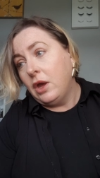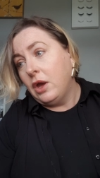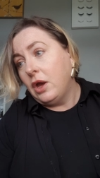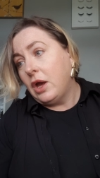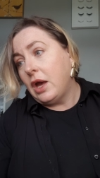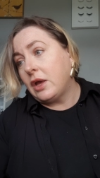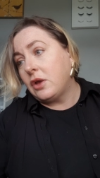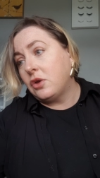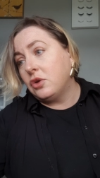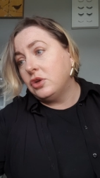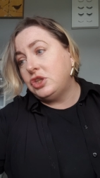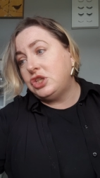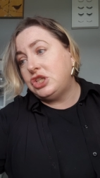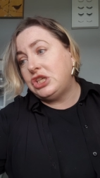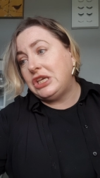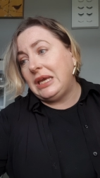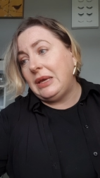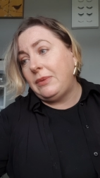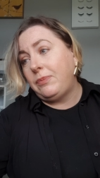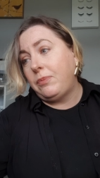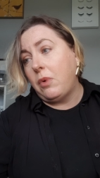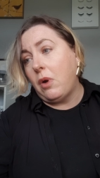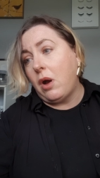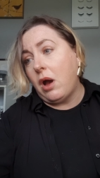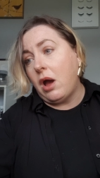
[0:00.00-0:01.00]
A good
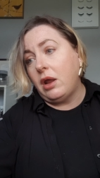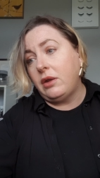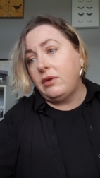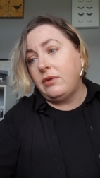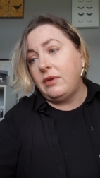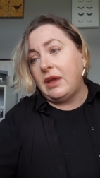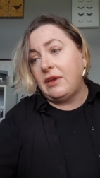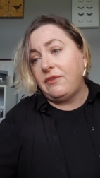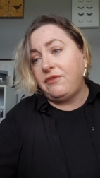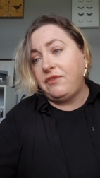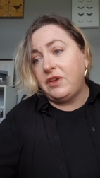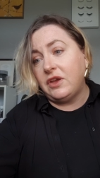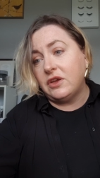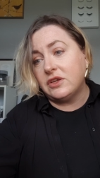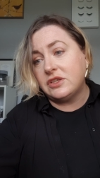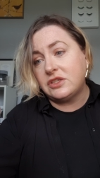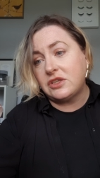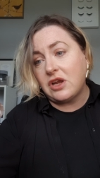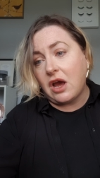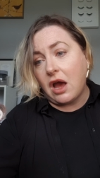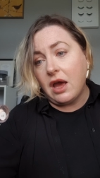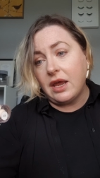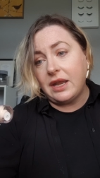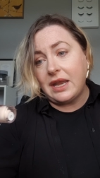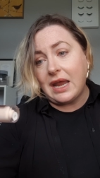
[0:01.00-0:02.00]
cheap one if you're
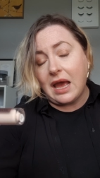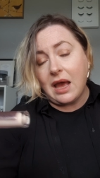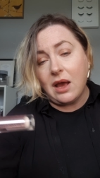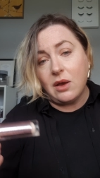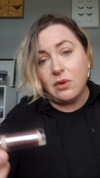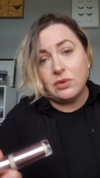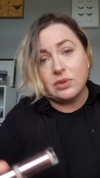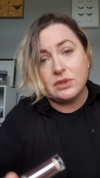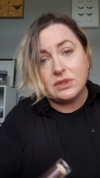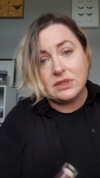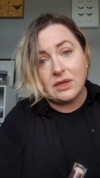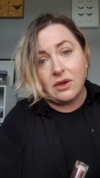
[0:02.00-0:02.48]
starting out,